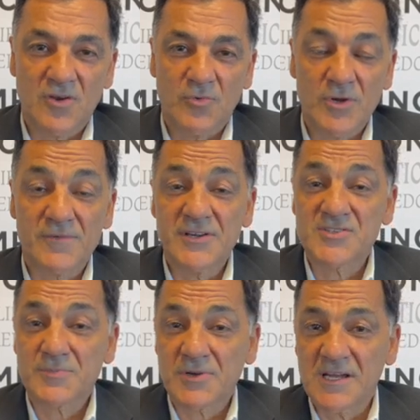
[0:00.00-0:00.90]
we were very
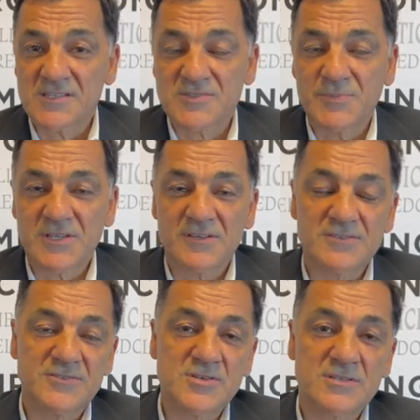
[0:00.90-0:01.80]
surprised
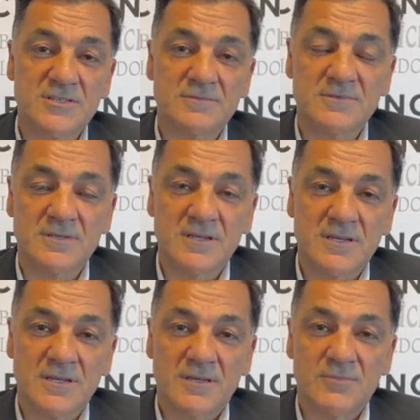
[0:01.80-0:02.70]
because usually
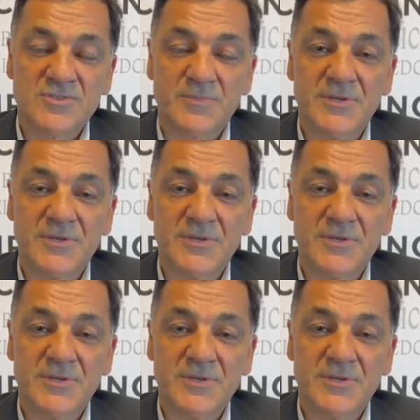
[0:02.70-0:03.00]
Mr.